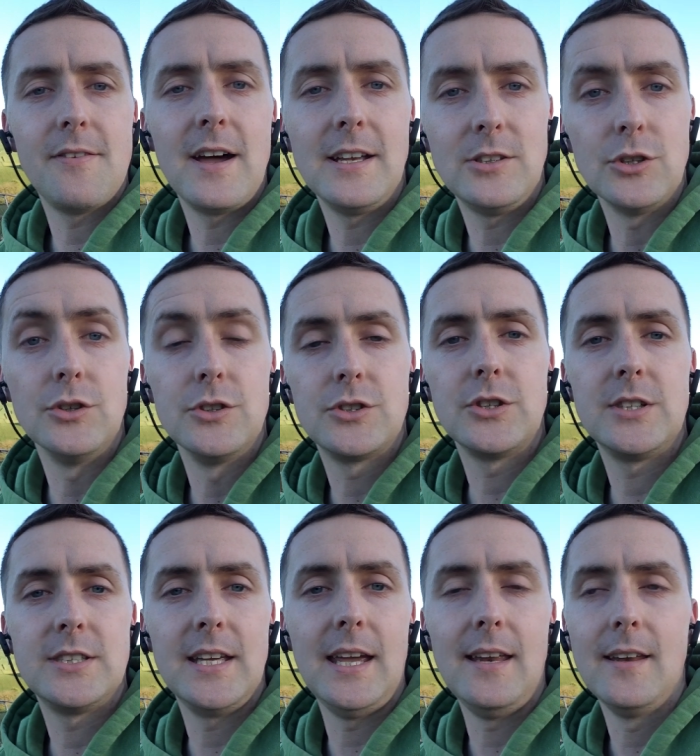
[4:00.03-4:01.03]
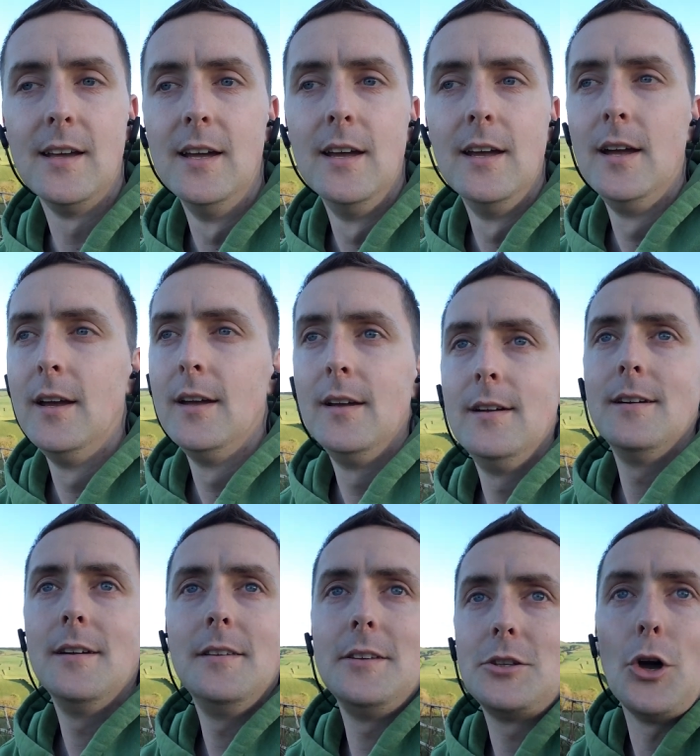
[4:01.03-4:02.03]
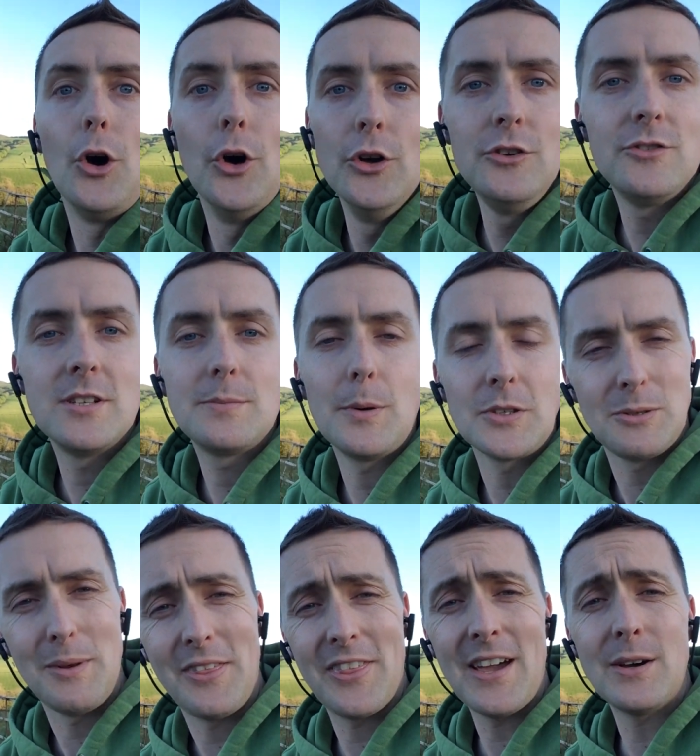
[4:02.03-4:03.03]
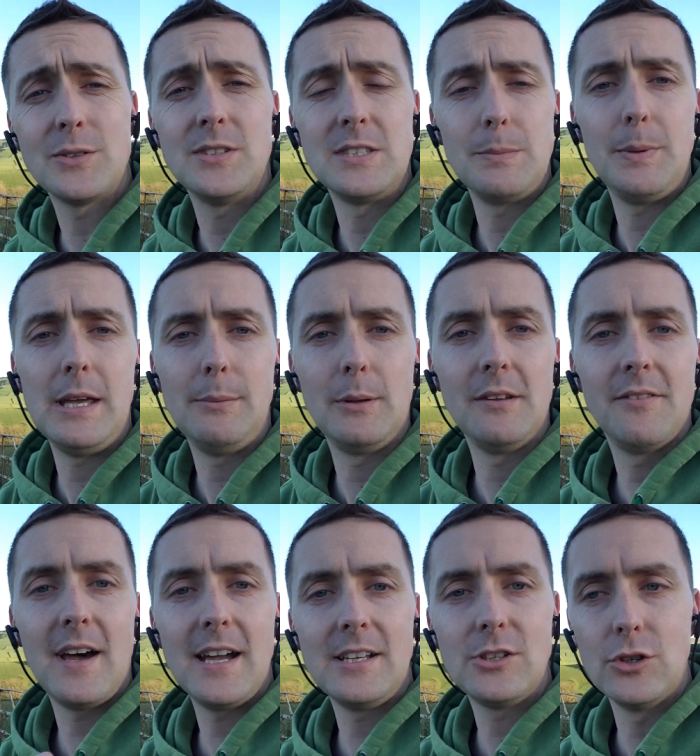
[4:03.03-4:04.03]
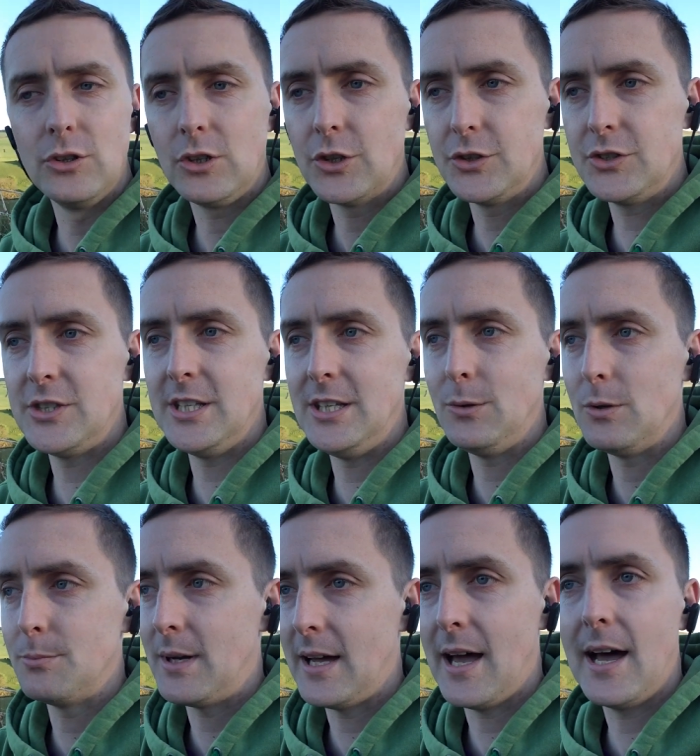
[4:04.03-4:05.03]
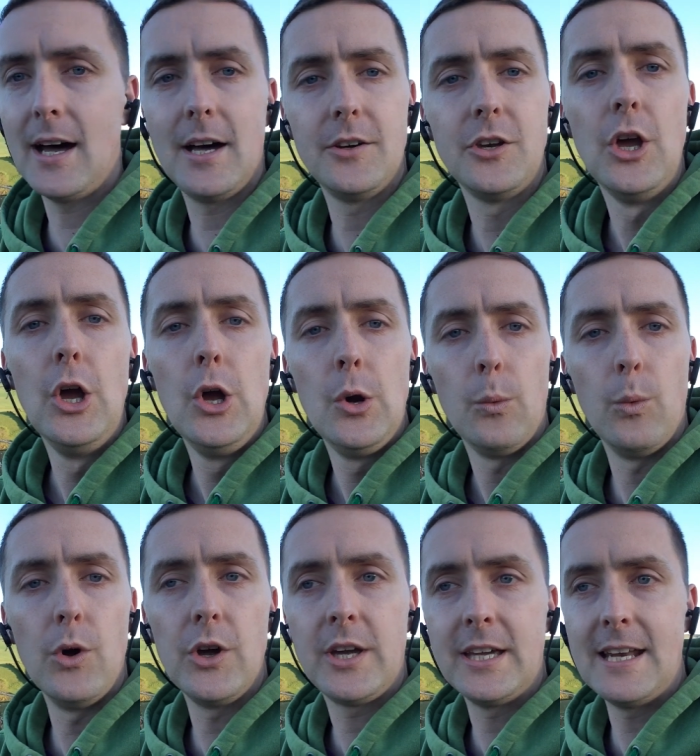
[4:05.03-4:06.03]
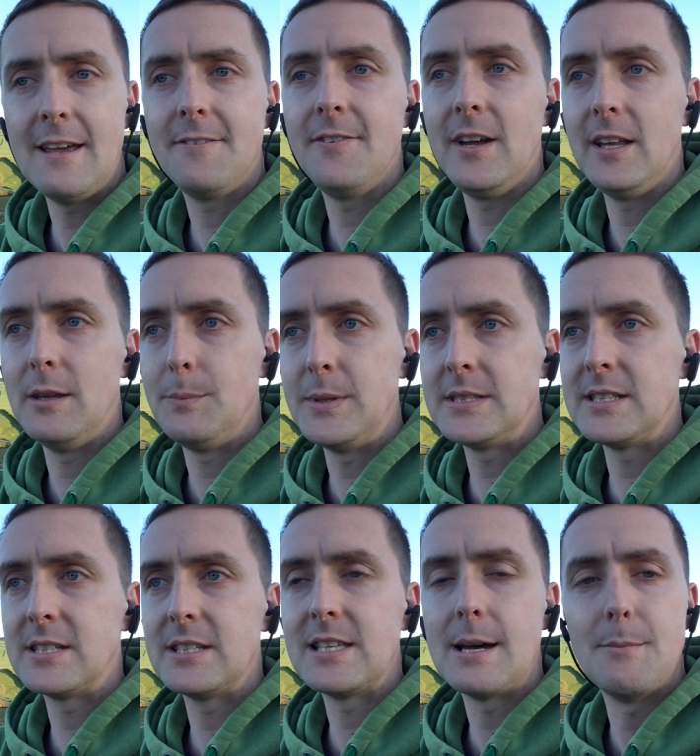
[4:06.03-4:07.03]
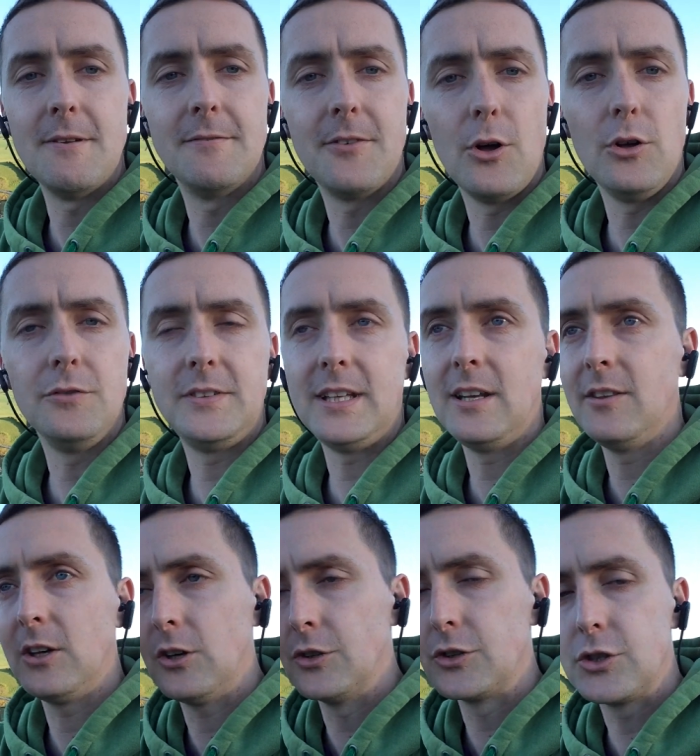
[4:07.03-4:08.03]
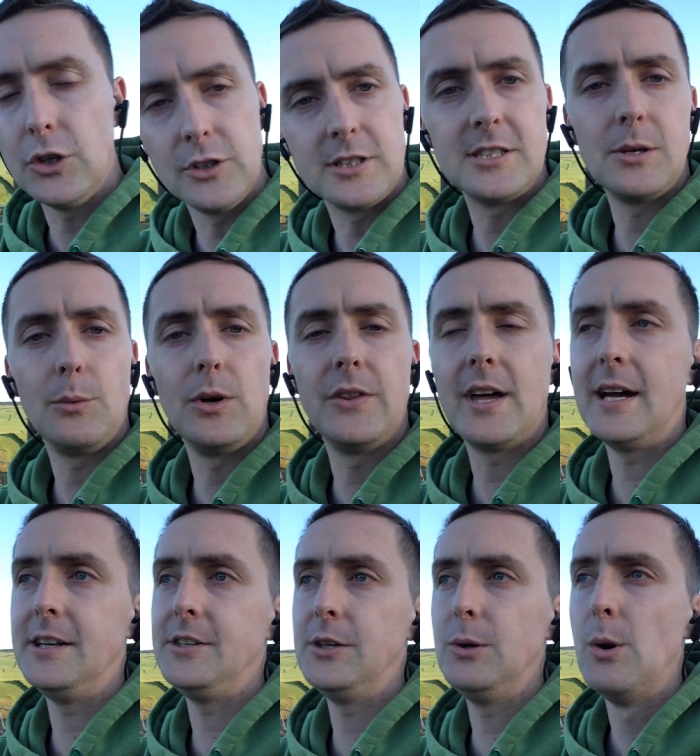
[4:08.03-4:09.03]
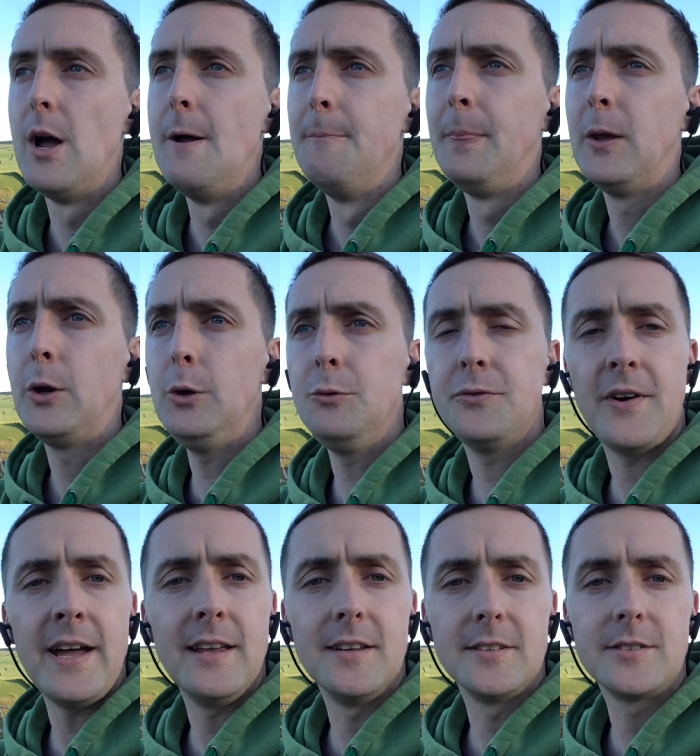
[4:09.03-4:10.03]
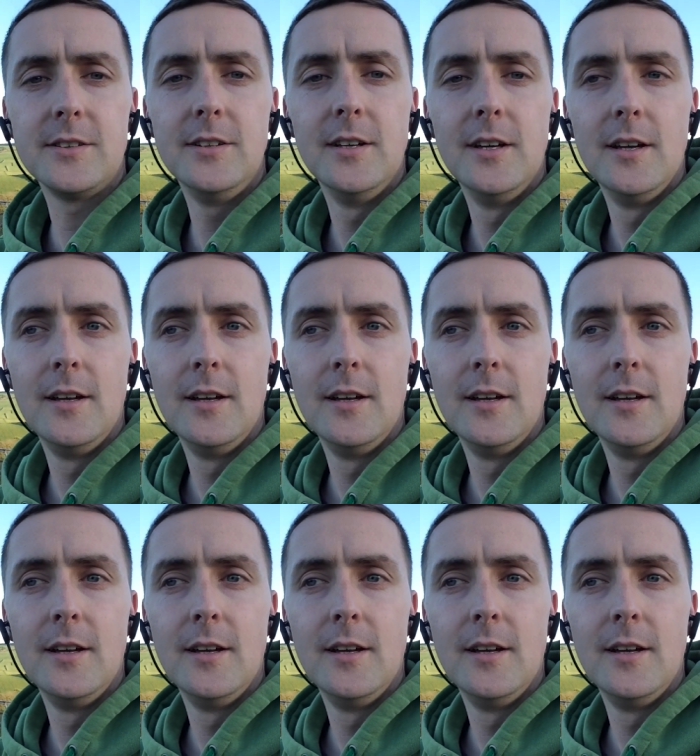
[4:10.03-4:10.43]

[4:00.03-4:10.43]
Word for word: if I don't succeed? There's hundreds, possibly thousands of people. If I don't continue with my hard work and effort and the businesses that I'm involved in and the consultancy work that I do, who fails